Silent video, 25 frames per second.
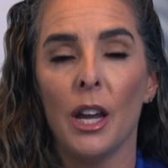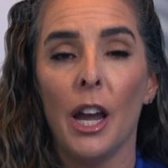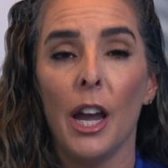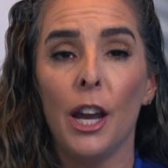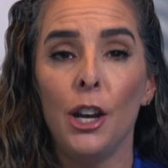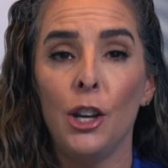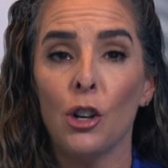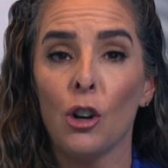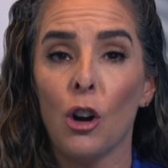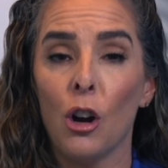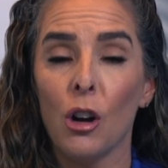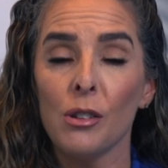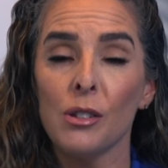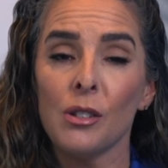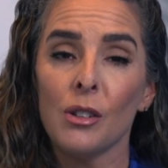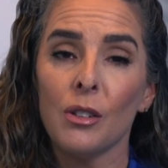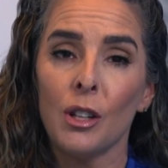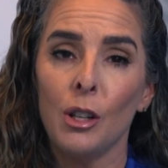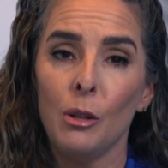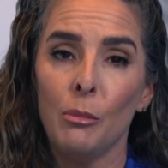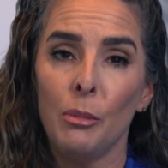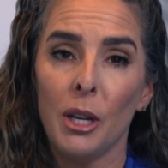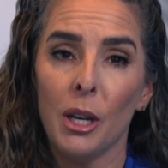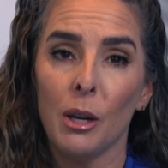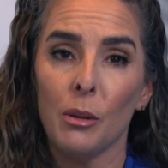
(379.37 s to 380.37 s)
And you're also going
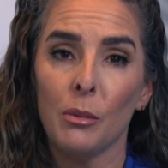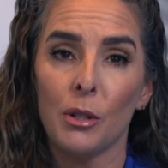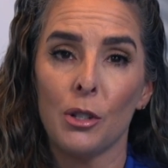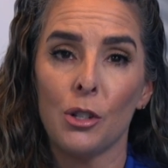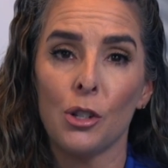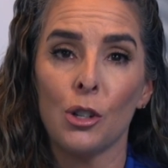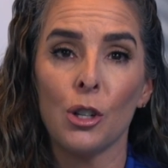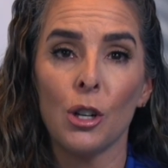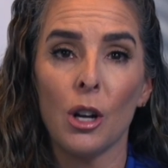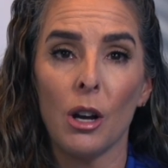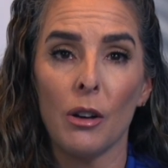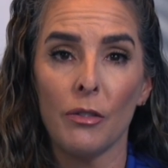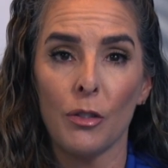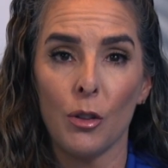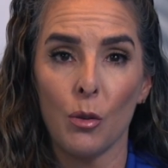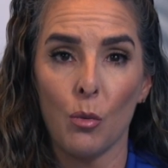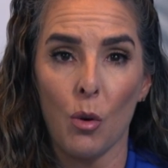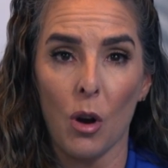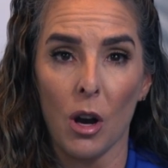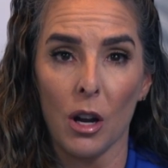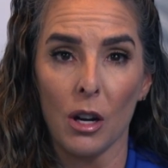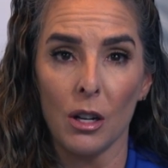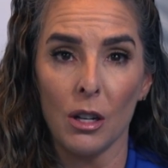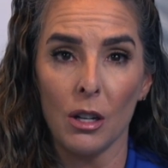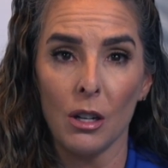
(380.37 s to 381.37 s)
to be able to turn off the
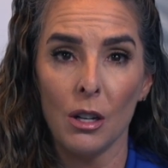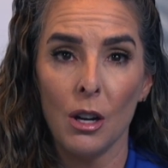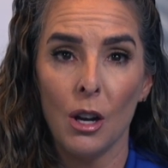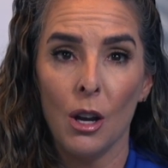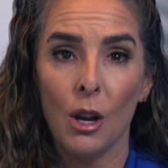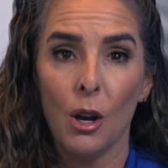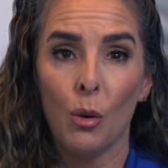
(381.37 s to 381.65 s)
water